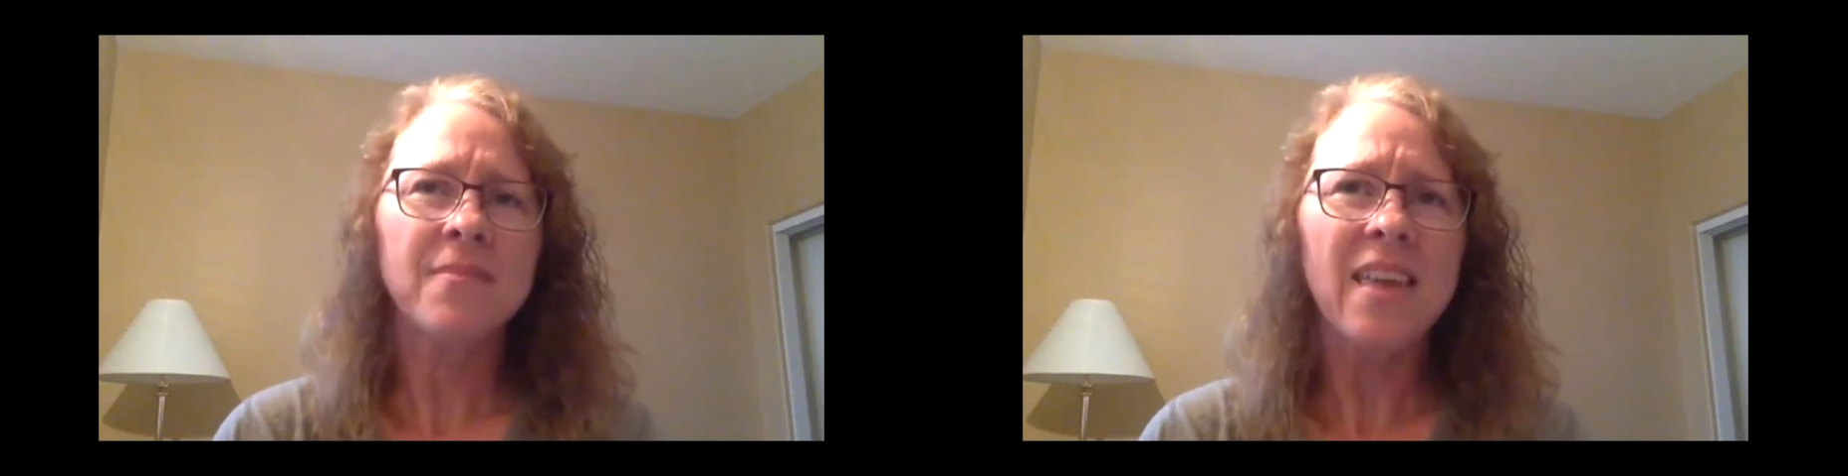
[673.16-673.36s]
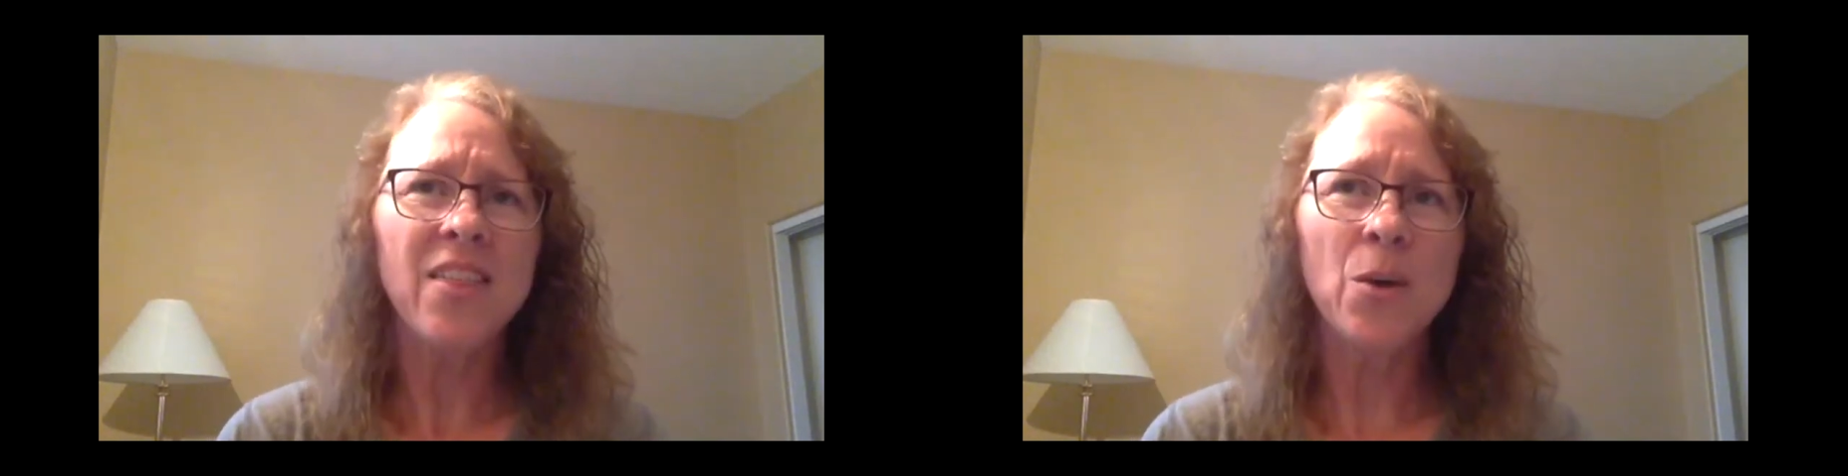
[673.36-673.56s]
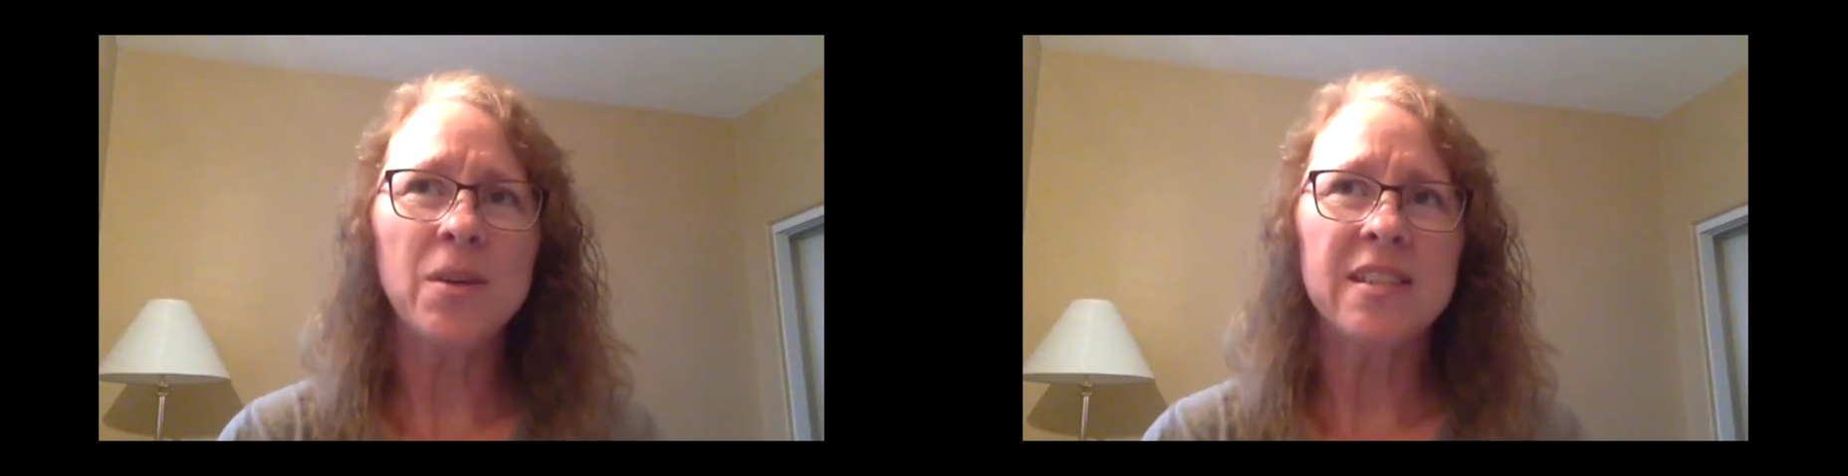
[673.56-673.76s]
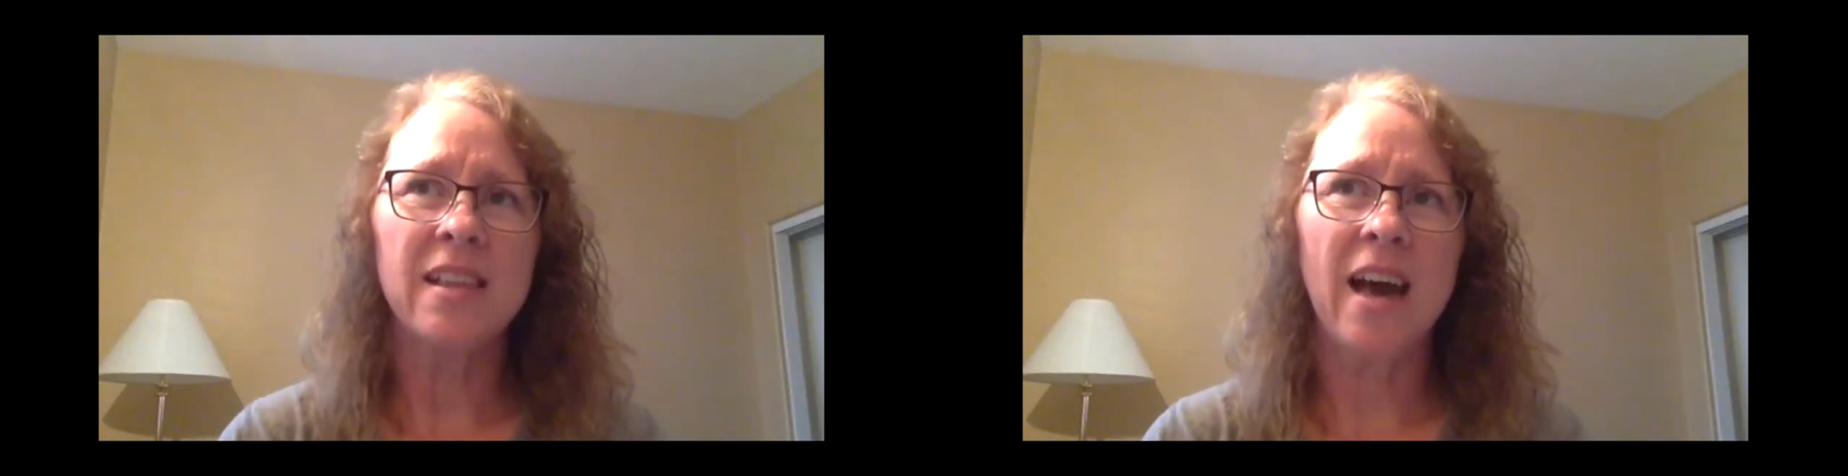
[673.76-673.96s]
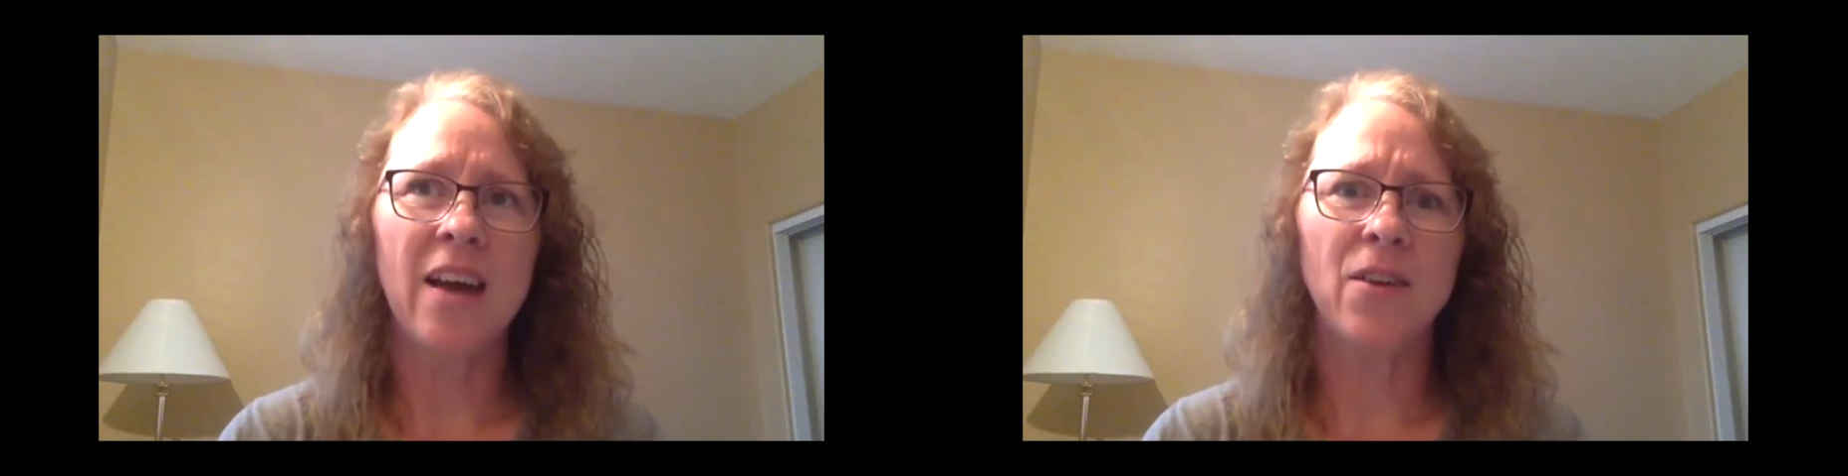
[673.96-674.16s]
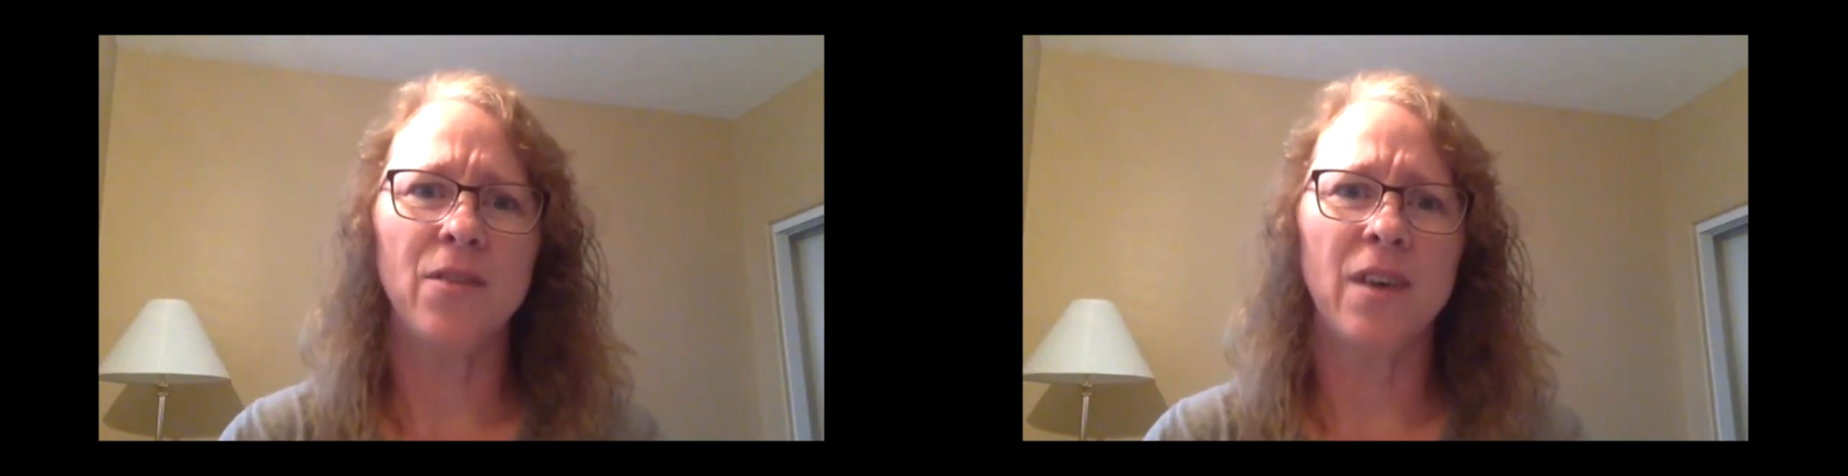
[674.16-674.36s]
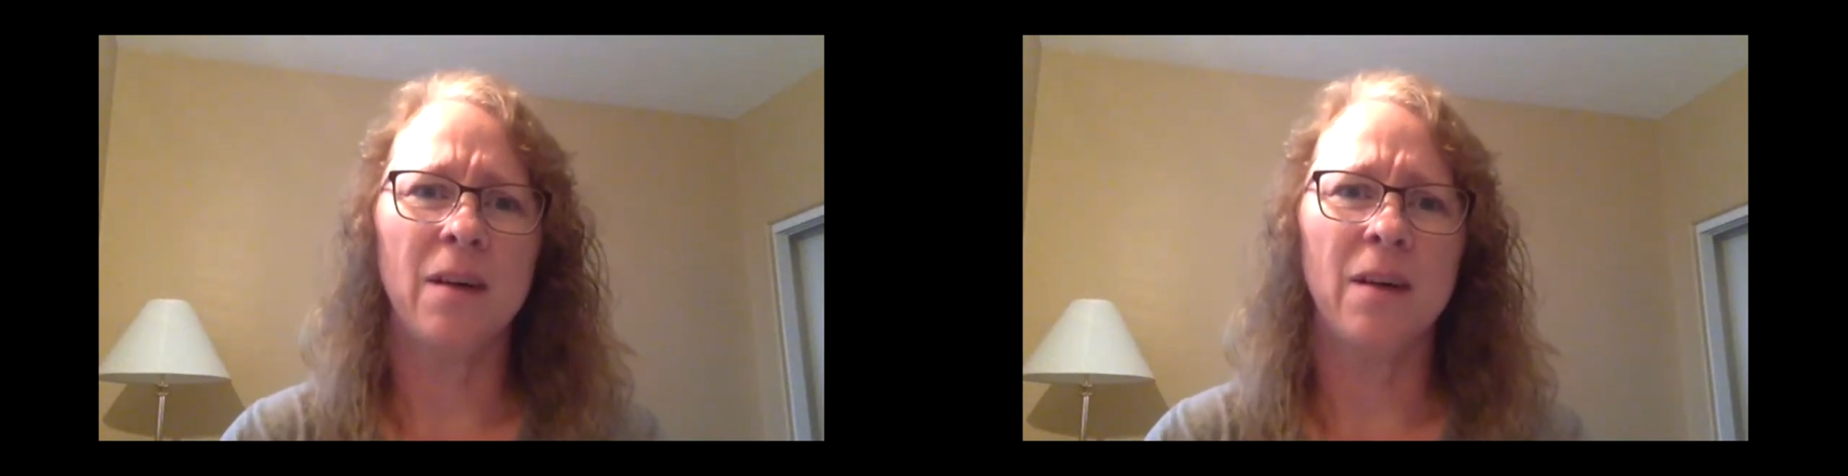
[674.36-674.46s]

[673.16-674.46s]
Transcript: there was a lot of